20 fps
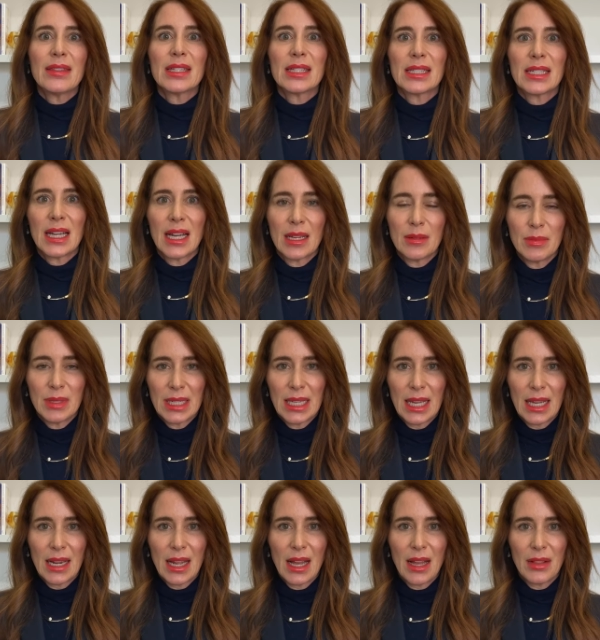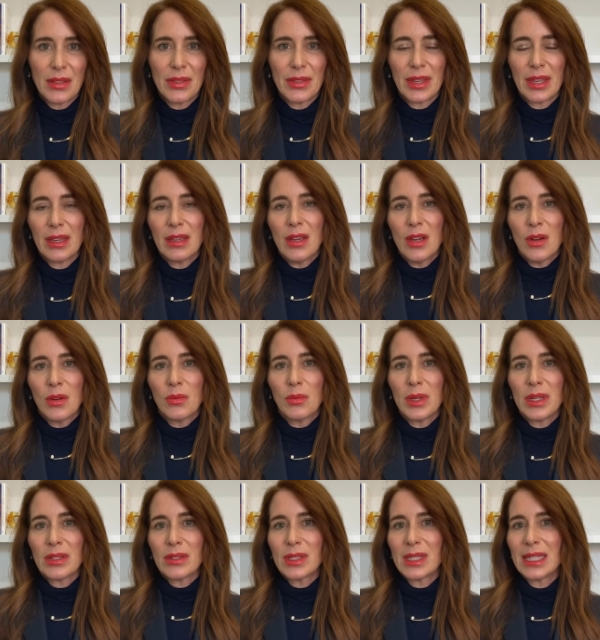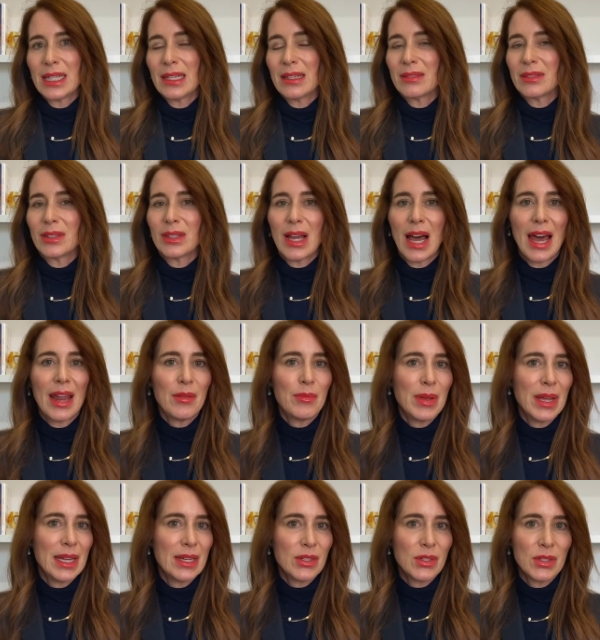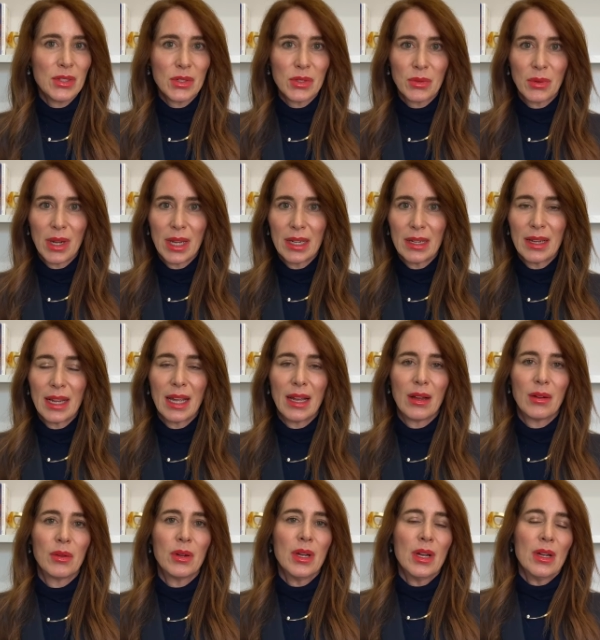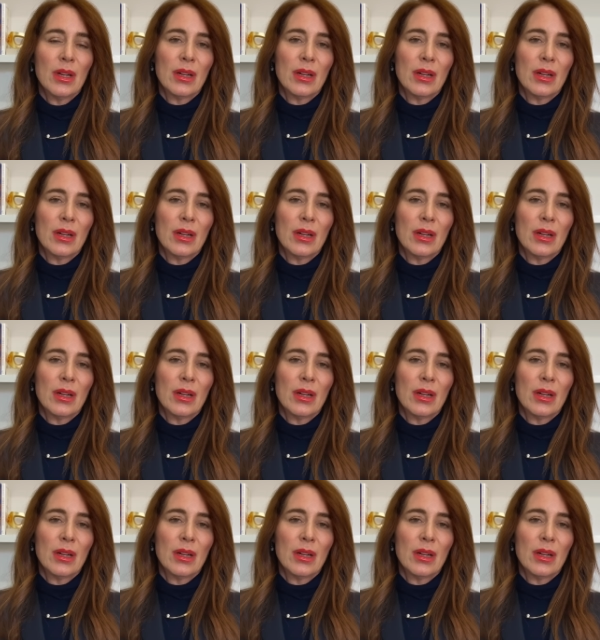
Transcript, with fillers: this time to get healthy. We are seeing a lot of patients right now.